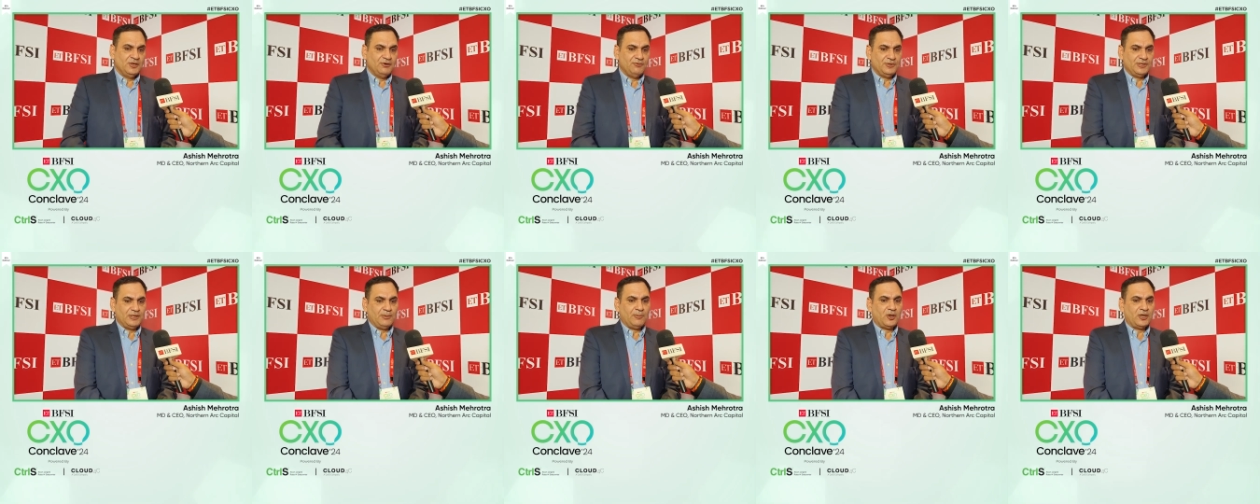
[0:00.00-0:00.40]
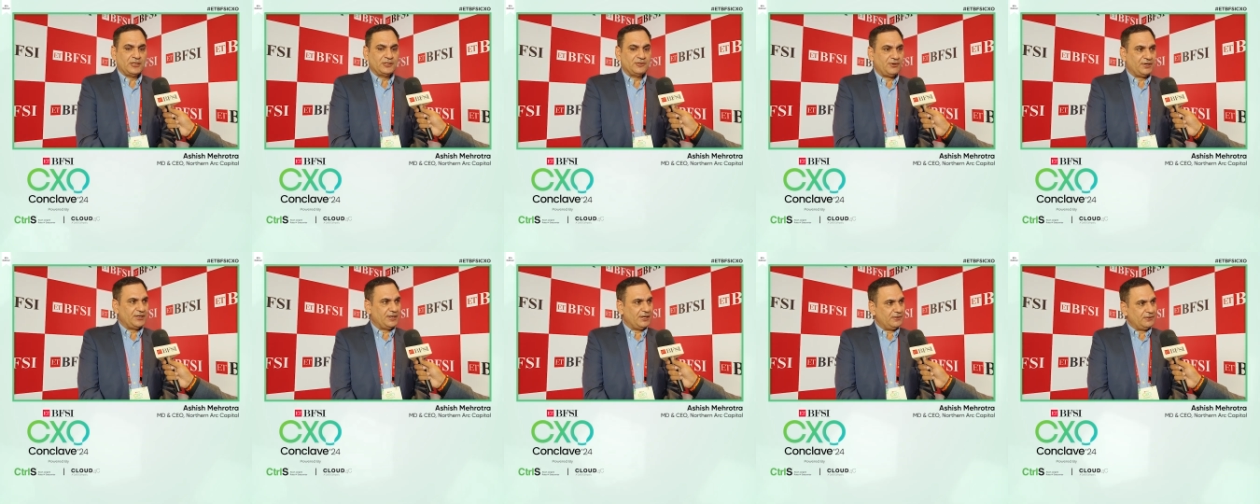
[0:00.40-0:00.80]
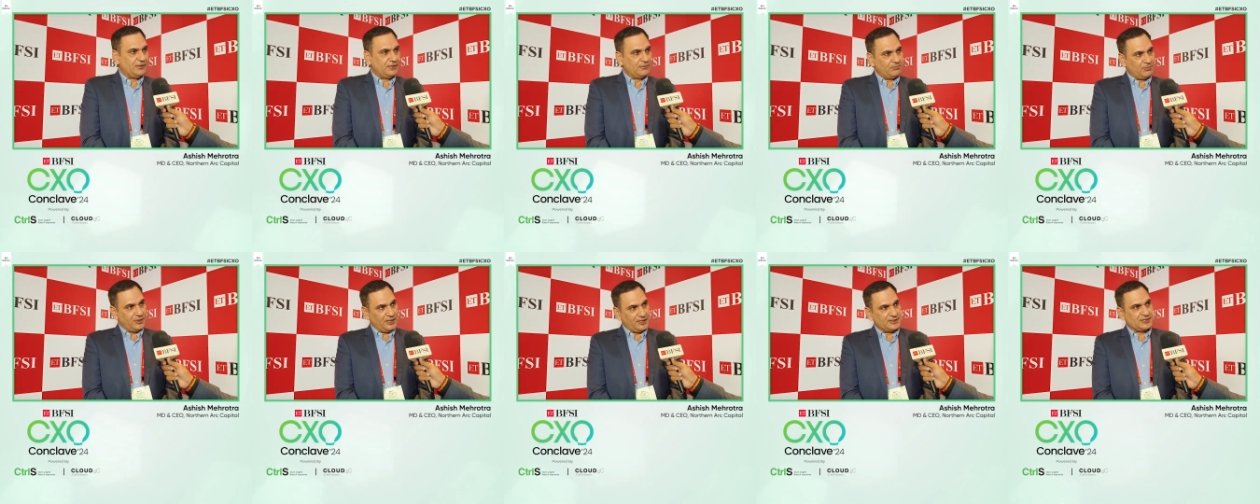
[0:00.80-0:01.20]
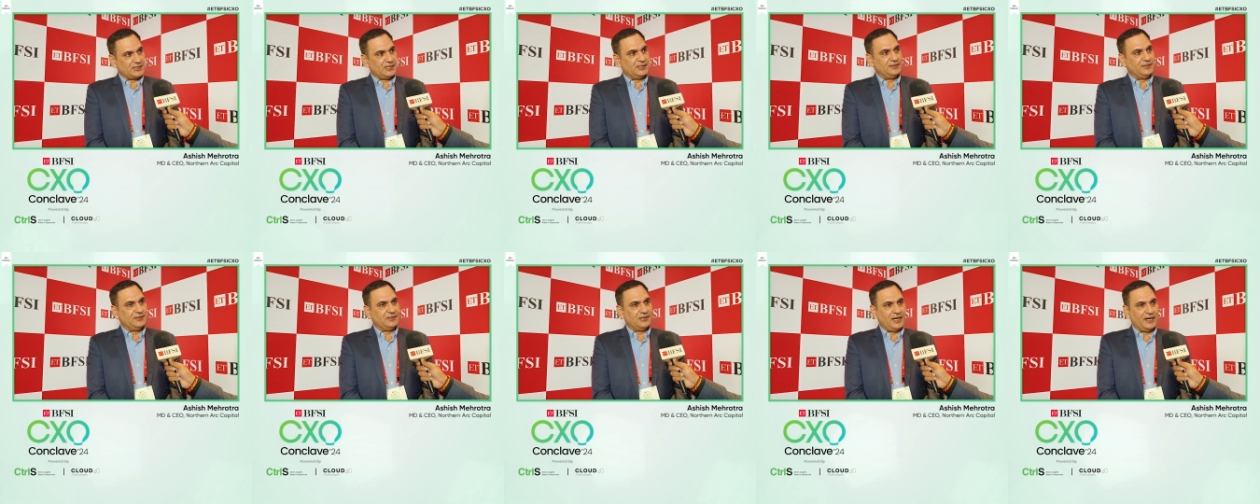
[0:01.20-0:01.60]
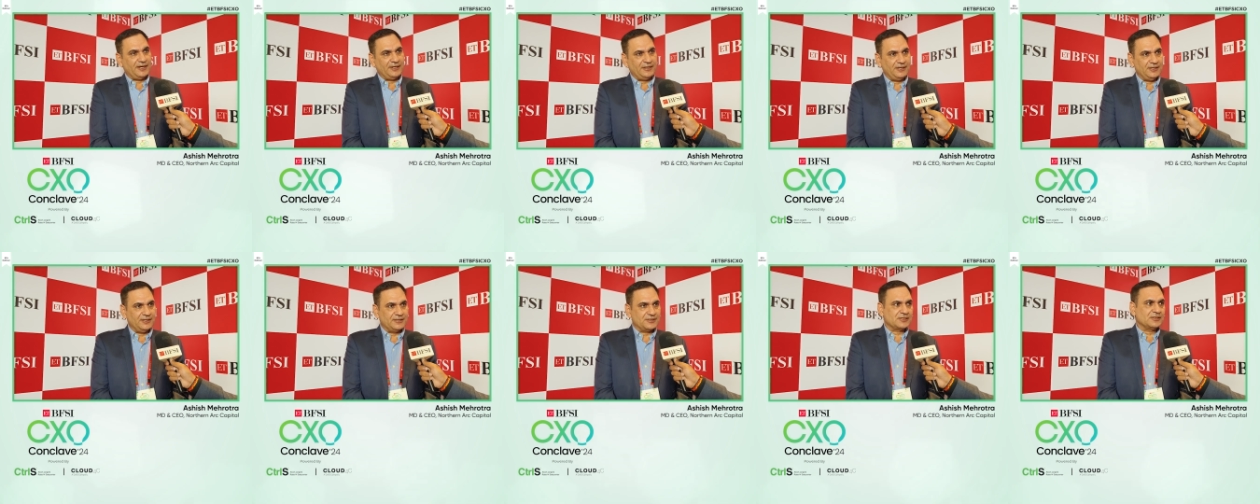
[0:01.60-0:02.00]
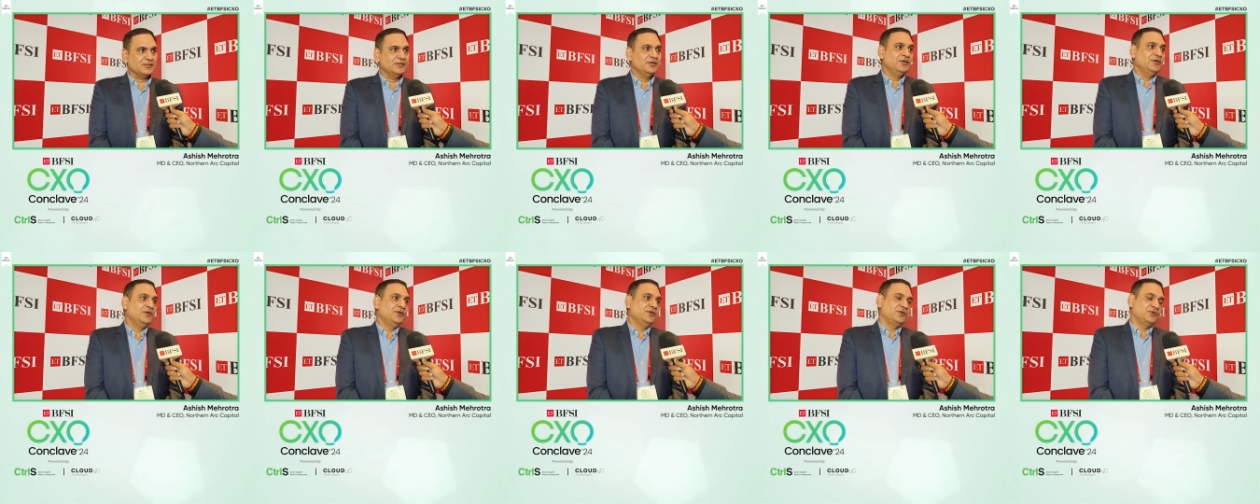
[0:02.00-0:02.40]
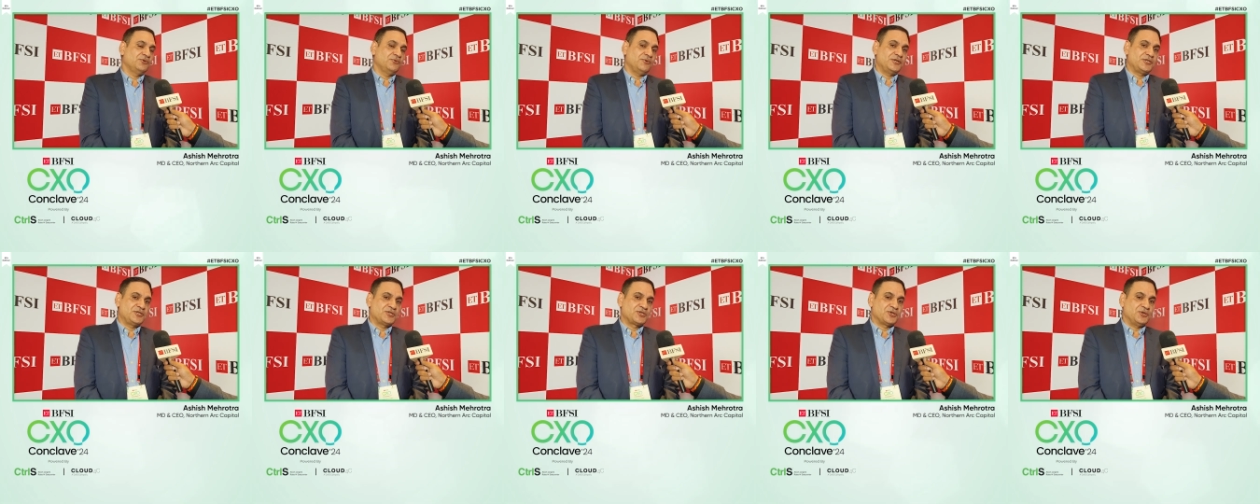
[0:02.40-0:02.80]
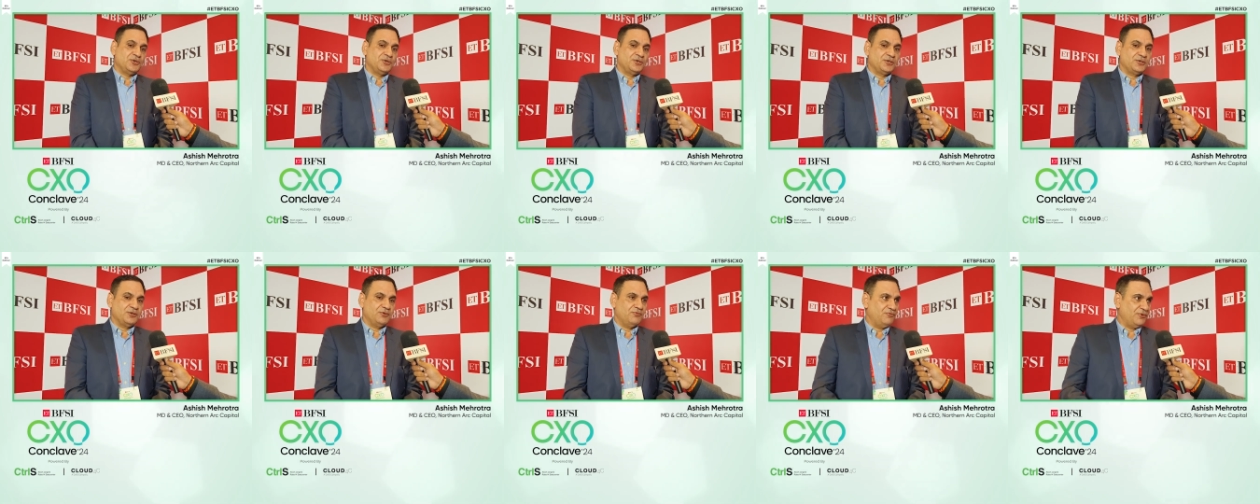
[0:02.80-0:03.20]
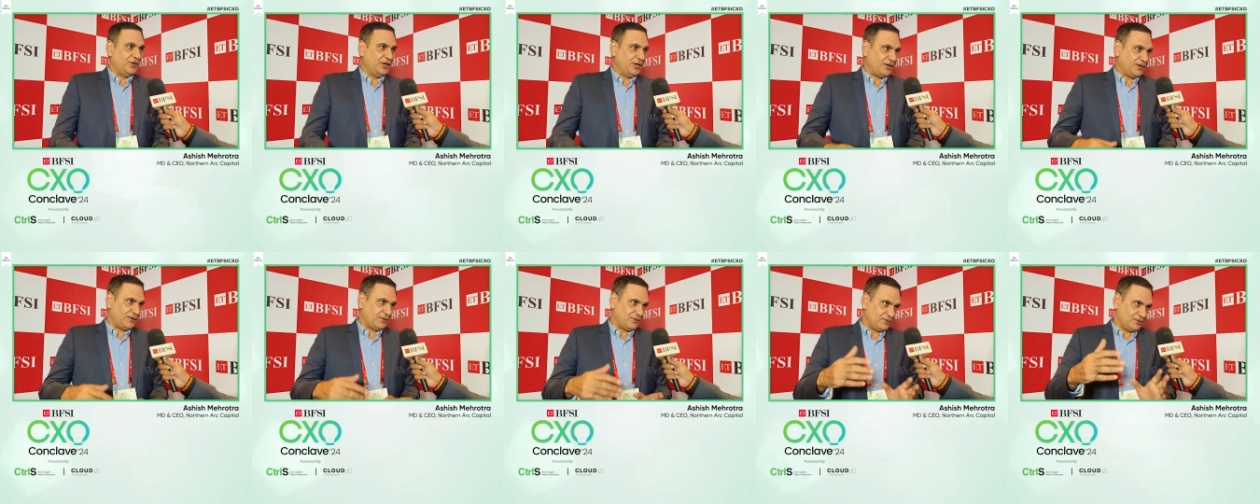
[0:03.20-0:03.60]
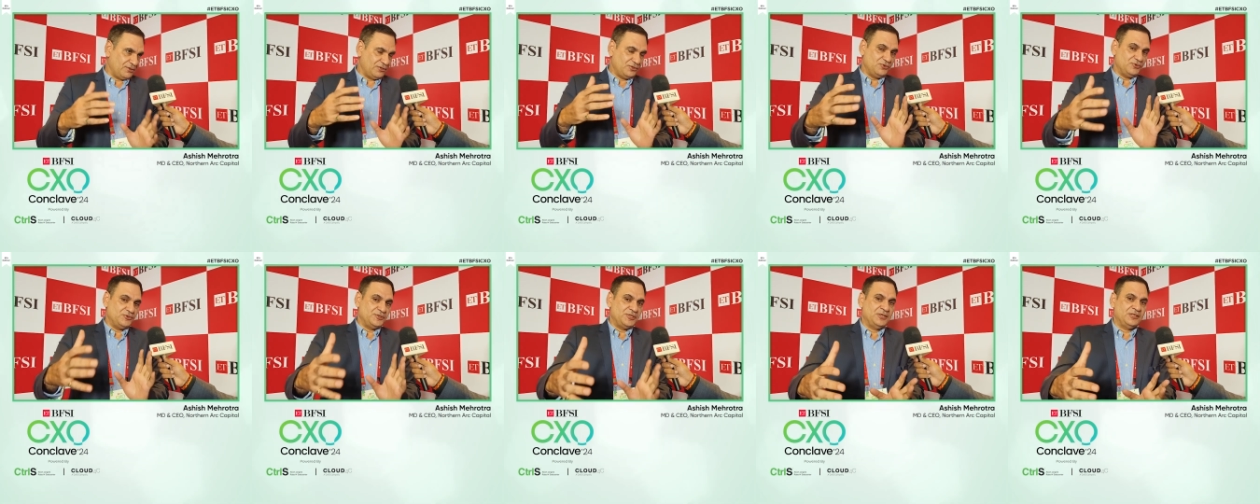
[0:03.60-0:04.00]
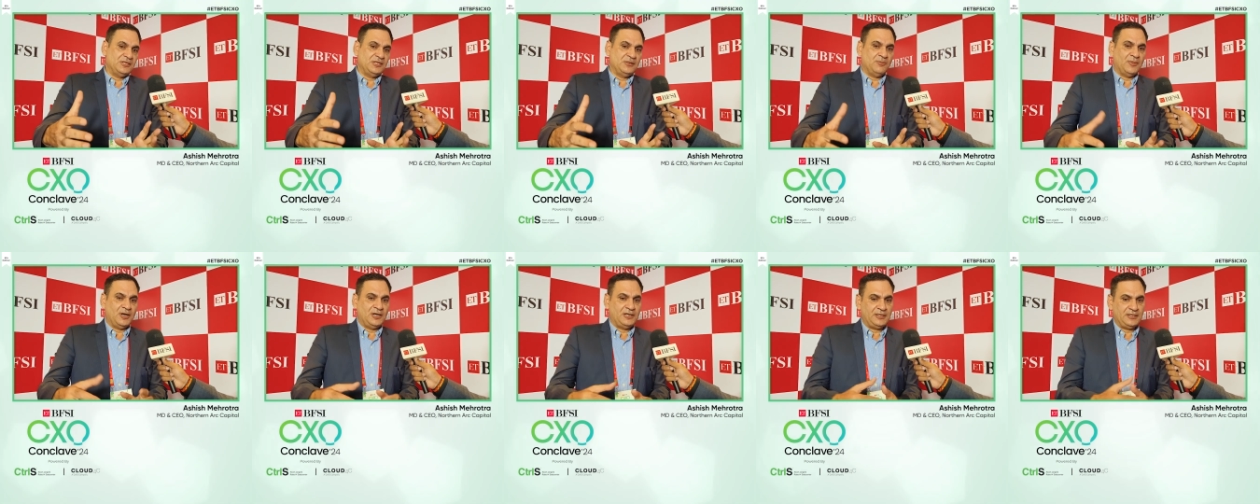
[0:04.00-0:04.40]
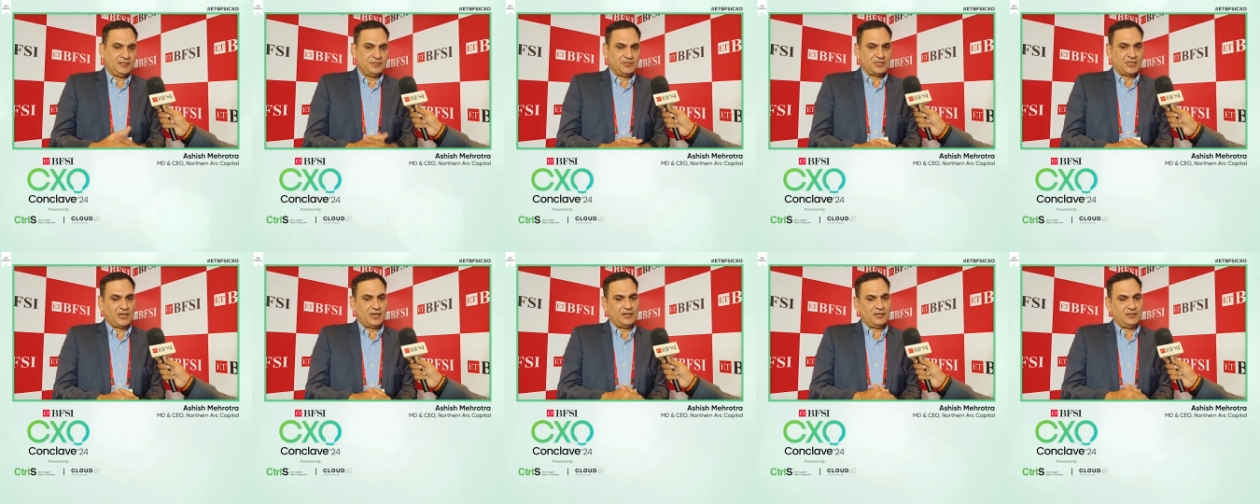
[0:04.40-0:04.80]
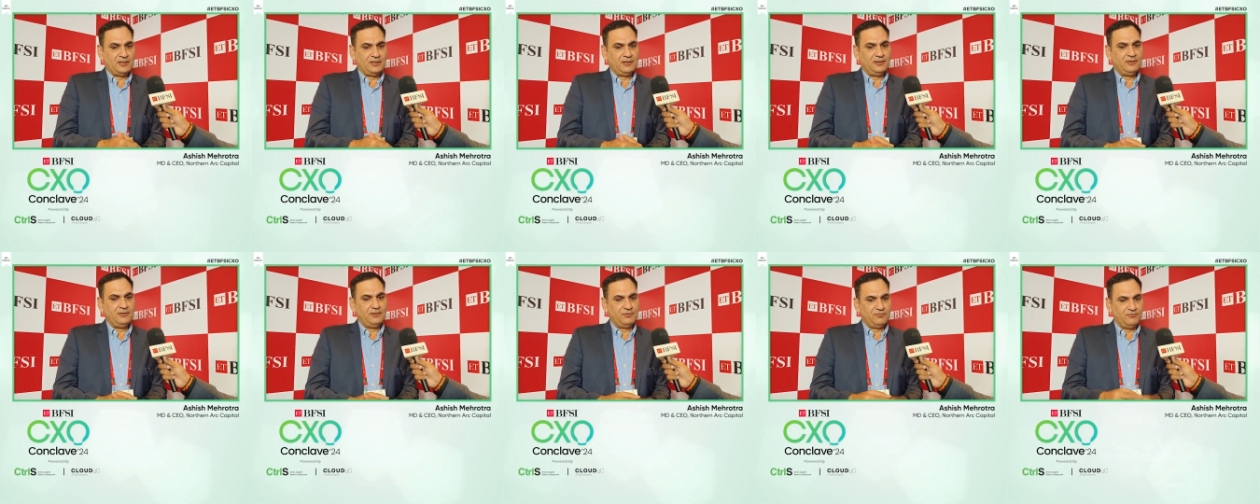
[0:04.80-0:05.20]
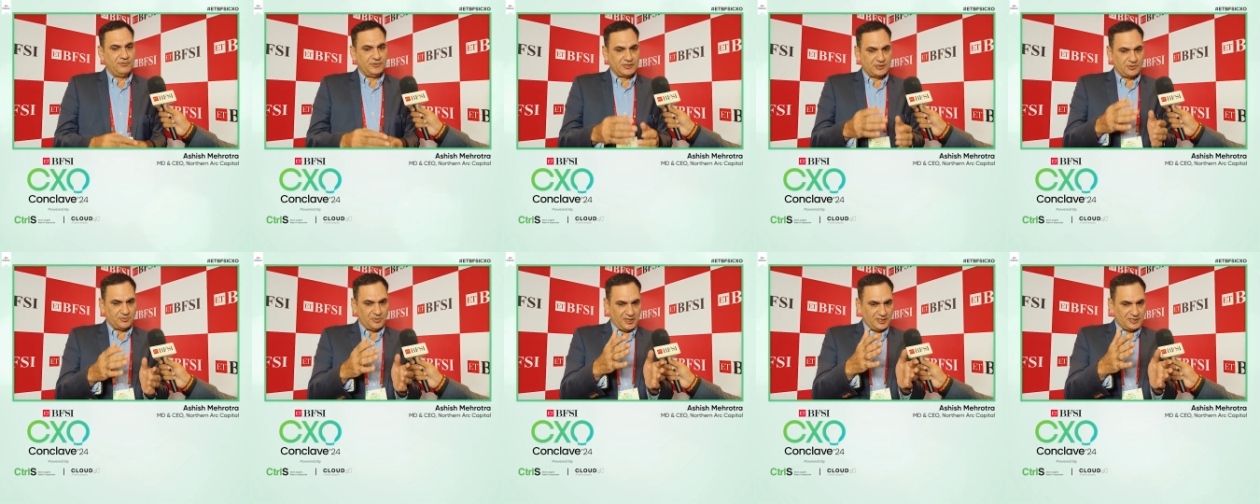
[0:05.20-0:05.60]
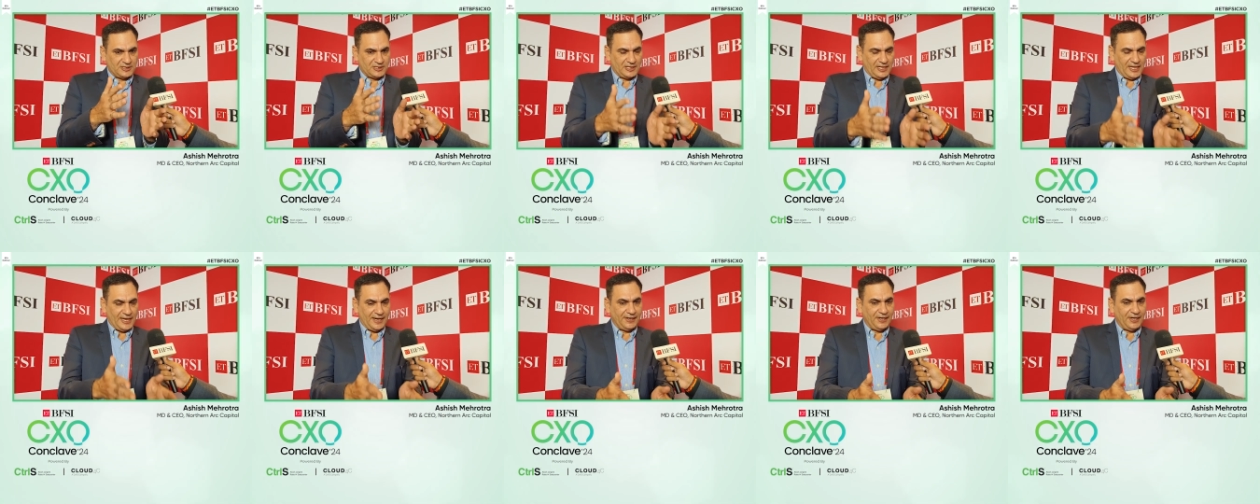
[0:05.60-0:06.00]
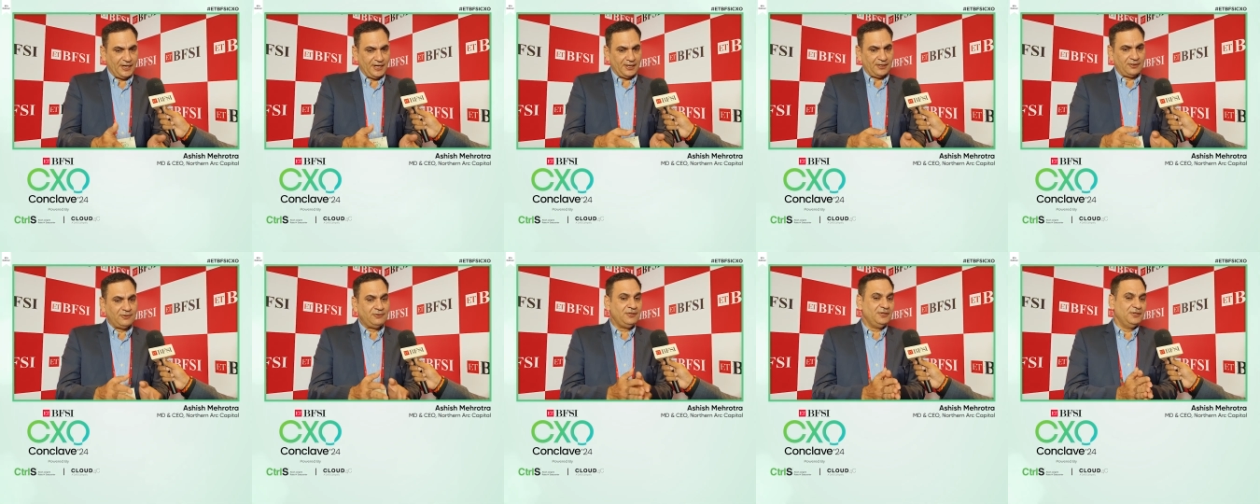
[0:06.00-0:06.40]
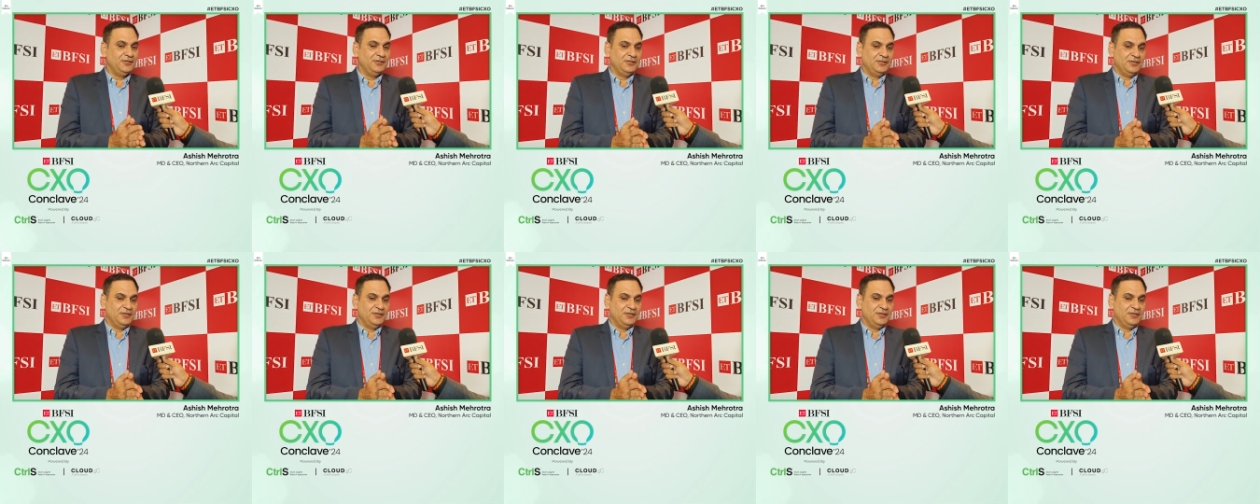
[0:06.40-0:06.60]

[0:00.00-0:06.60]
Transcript: with about 300 plus other lenders to ensure we are using the multi channel, which means lending,